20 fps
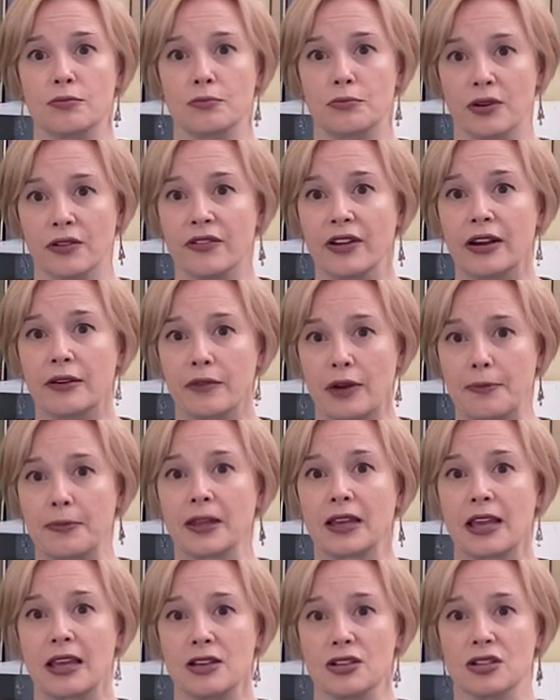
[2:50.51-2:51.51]
prevent
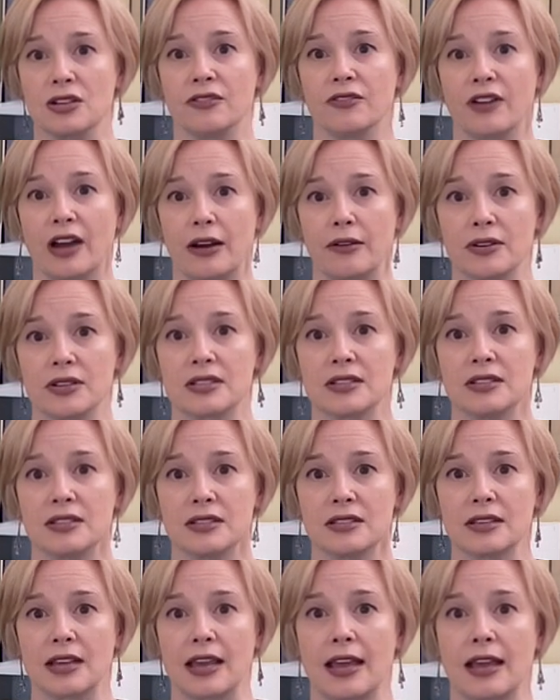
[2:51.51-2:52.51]
replication of
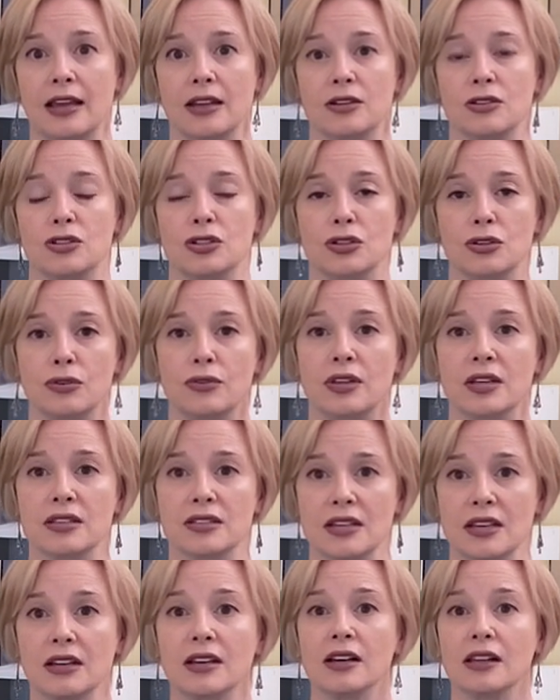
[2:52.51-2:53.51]
viruses and do this
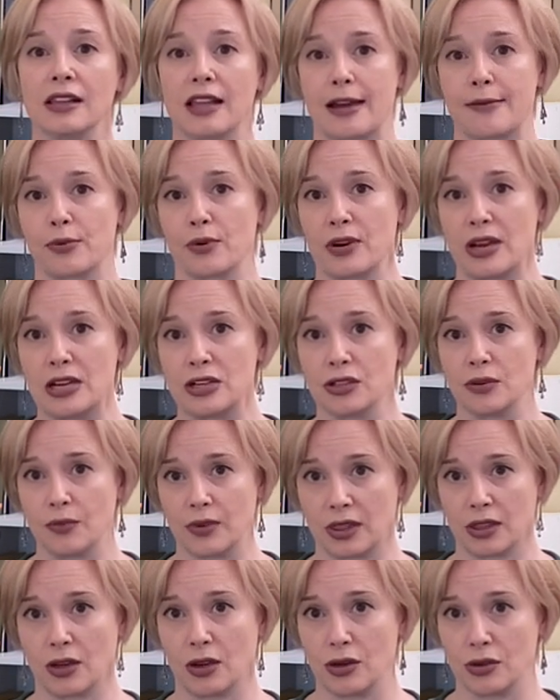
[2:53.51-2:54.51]
in collaboration
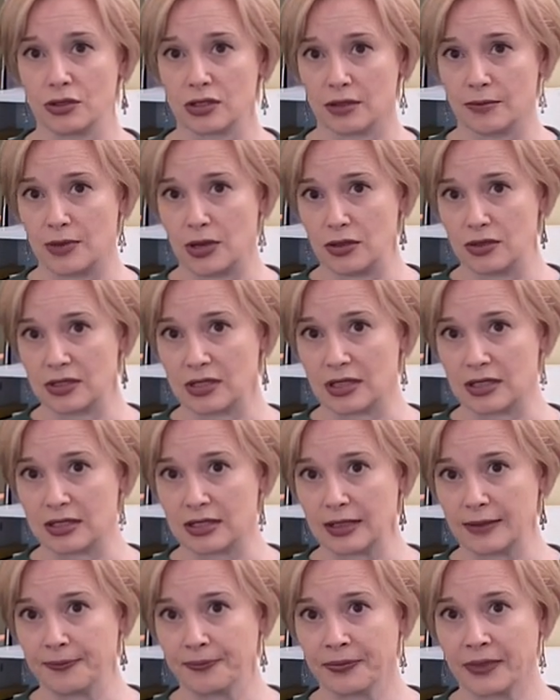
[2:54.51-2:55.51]
with the host's immune
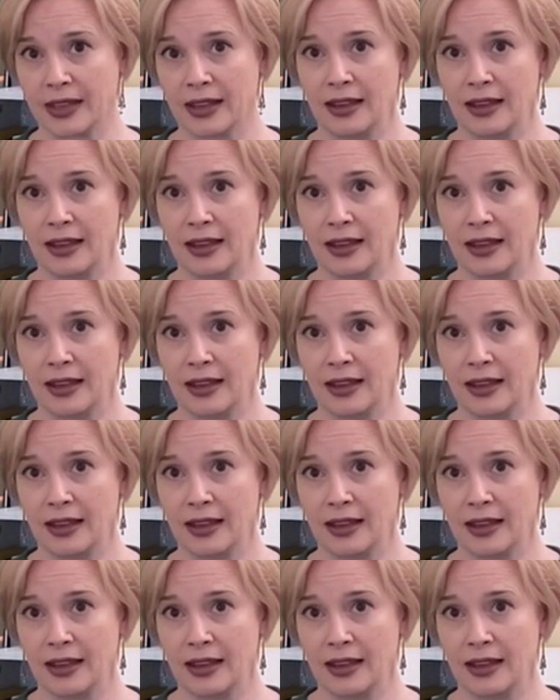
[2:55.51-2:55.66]
system.